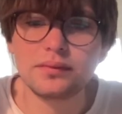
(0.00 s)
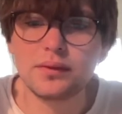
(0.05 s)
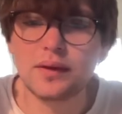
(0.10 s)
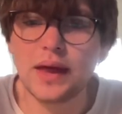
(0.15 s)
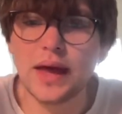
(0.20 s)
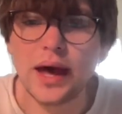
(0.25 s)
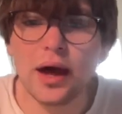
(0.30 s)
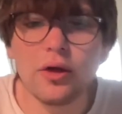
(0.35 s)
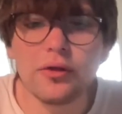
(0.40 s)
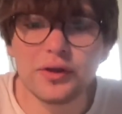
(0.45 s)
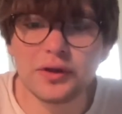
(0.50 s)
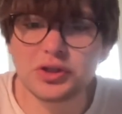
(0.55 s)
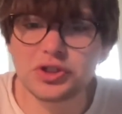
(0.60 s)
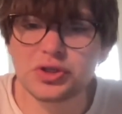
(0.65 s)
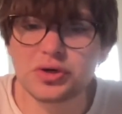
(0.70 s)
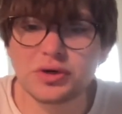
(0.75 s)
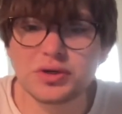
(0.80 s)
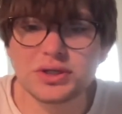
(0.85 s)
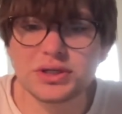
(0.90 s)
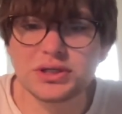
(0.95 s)
health
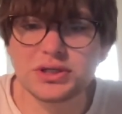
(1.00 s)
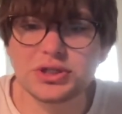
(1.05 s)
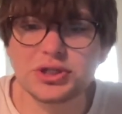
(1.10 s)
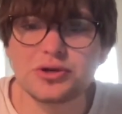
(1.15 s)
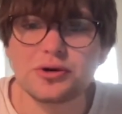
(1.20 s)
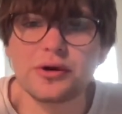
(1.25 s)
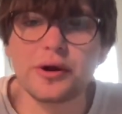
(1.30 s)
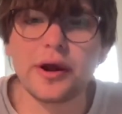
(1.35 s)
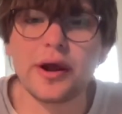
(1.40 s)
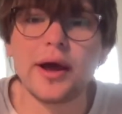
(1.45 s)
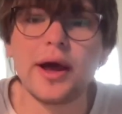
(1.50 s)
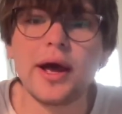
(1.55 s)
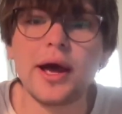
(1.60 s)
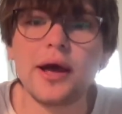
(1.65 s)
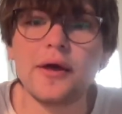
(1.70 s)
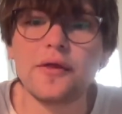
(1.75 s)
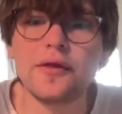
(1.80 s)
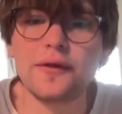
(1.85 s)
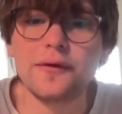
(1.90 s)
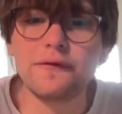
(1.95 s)
insurance industry,
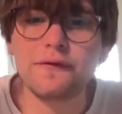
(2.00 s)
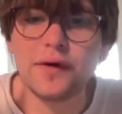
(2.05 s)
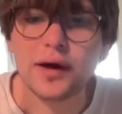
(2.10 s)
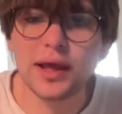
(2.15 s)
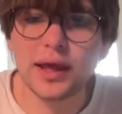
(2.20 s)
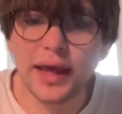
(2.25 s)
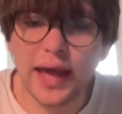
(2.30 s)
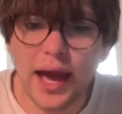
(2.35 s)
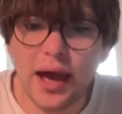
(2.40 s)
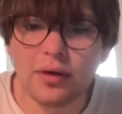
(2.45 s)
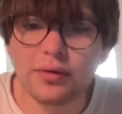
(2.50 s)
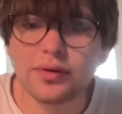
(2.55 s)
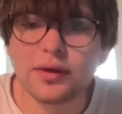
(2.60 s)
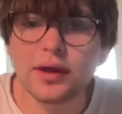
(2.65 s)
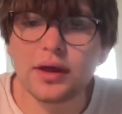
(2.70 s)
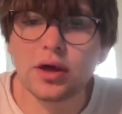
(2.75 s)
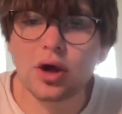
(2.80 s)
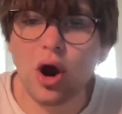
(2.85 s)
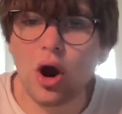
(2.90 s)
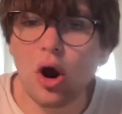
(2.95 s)
the fucking
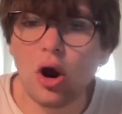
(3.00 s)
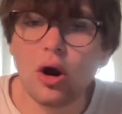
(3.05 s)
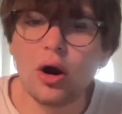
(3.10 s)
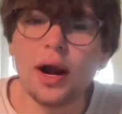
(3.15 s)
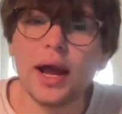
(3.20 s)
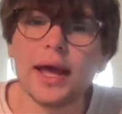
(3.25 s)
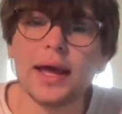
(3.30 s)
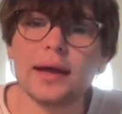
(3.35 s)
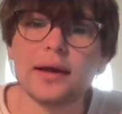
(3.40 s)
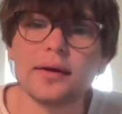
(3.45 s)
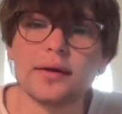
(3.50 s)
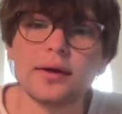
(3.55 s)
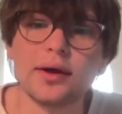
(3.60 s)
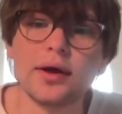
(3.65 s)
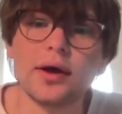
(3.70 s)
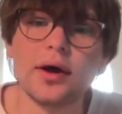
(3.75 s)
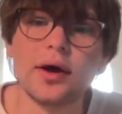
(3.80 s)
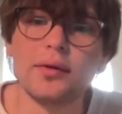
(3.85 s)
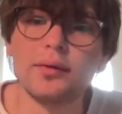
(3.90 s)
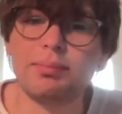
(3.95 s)
housing, car, and
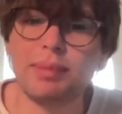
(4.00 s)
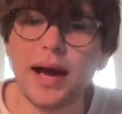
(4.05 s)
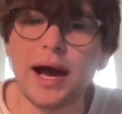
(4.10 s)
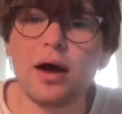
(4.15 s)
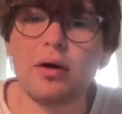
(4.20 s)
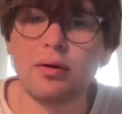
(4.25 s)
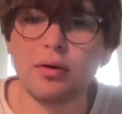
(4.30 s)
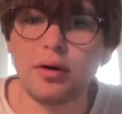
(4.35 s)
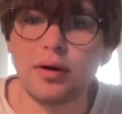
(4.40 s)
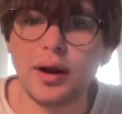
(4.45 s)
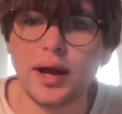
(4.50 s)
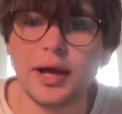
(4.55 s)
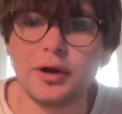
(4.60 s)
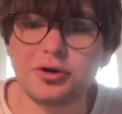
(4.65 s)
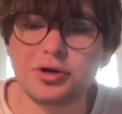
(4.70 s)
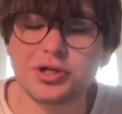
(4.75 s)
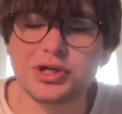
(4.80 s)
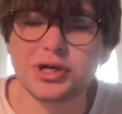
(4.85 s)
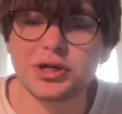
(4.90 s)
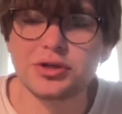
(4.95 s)
power,
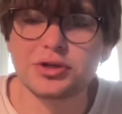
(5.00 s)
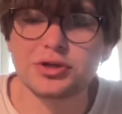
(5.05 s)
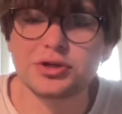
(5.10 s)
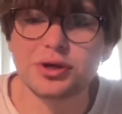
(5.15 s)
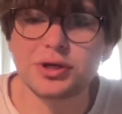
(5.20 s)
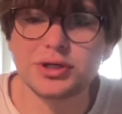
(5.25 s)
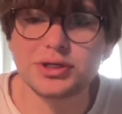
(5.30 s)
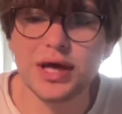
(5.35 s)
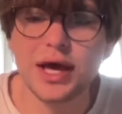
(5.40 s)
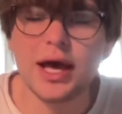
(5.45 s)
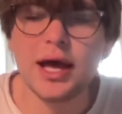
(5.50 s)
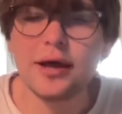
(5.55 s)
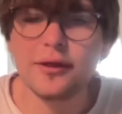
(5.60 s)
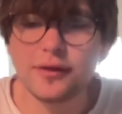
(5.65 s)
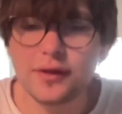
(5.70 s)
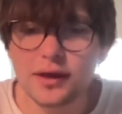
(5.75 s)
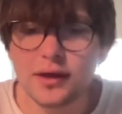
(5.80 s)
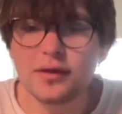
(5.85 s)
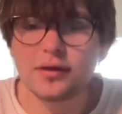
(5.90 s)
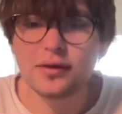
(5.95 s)
energy industries.
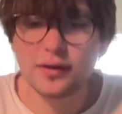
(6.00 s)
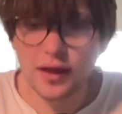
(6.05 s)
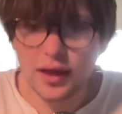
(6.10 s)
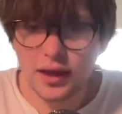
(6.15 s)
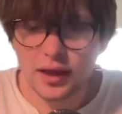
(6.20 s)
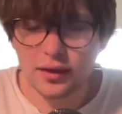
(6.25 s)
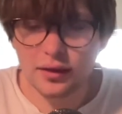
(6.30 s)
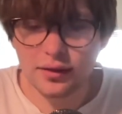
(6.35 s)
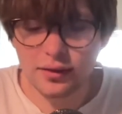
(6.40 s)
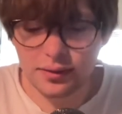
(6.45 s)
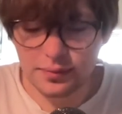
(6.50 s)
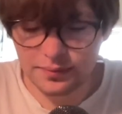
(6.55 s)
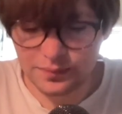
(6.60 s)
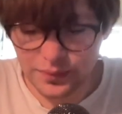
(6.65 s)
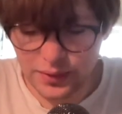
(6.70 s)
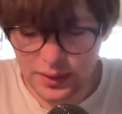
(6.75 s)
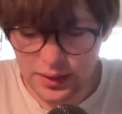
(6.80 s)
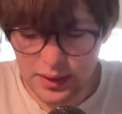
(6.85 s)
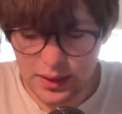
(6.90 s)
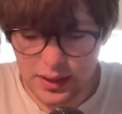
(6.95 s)
These things
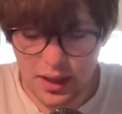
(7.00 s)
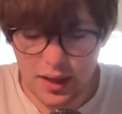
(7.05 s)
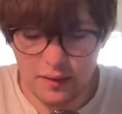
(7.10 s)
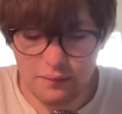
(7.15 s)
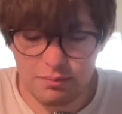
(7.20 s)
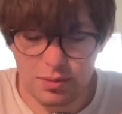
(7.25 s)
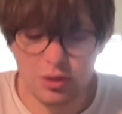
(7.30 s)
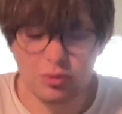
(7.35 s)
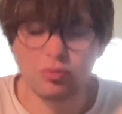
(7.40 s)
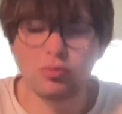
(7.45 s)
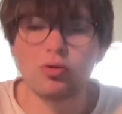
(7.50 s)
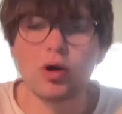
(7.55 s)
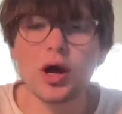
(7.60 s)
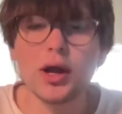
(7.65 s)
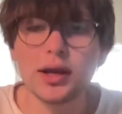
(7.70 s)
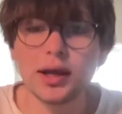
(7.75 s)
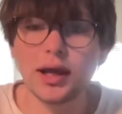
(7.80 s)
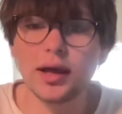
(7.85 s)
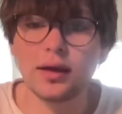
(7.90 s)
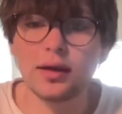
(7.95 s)
have been
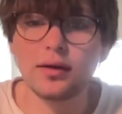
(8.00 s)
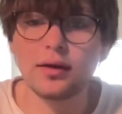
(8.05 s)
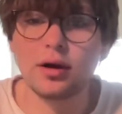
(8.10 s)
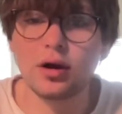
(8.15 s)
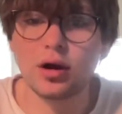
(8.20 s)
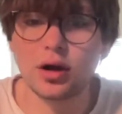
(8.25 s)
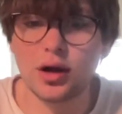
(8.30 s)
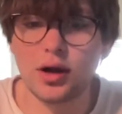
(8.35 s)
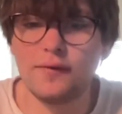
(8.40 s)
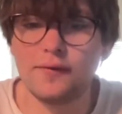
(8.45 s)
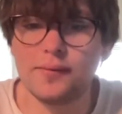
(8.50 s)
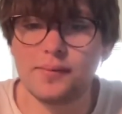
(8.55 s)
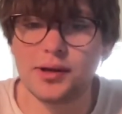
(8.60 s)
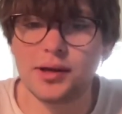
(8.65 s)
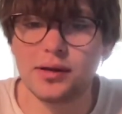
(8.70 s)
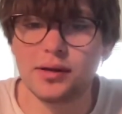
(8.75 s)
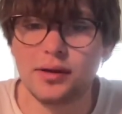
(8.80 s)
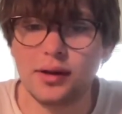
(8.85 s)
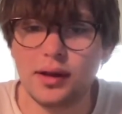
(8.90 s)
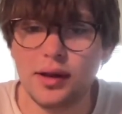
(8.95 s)
running our
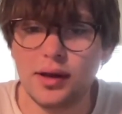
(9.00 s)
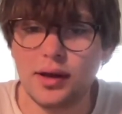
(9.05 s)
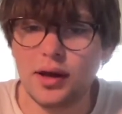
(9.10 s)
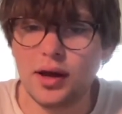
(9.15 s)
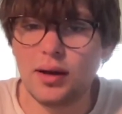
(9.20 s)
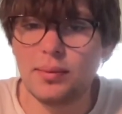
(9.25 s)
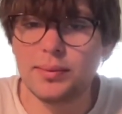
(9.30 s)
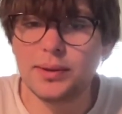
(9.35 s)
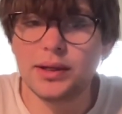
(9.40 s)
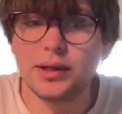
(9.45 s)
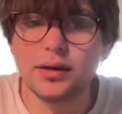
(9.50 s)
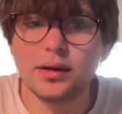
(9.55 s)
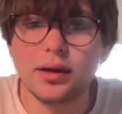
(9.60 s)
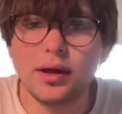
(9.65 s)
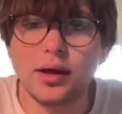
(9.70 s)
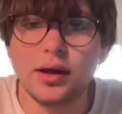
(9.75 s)
government. I mean,